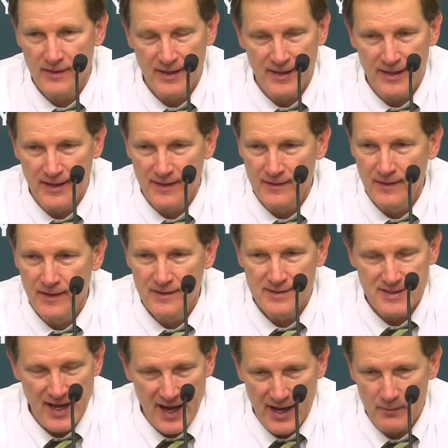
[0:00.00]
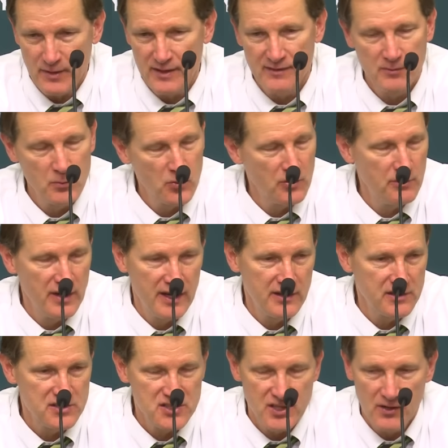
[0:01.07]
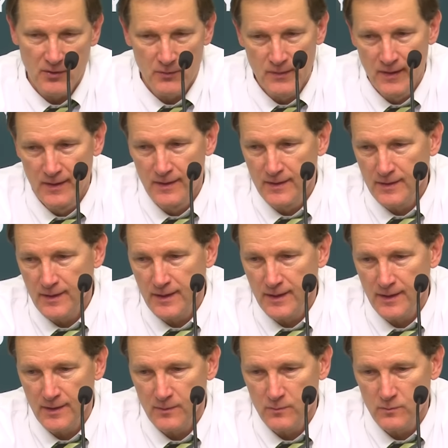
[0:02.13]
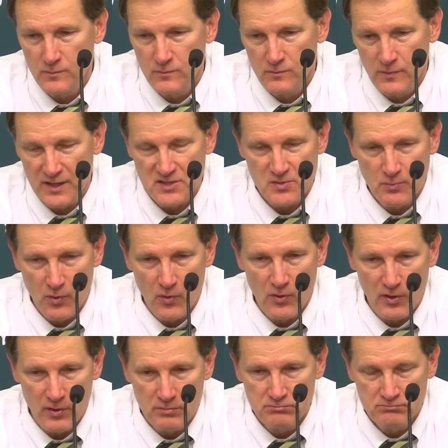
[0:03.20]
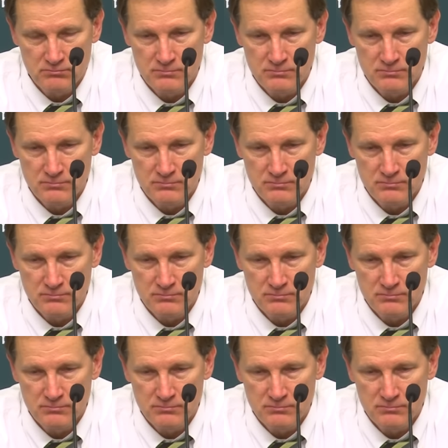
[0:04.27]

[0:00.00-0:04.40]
Uh, timing of them were better. So uh, much more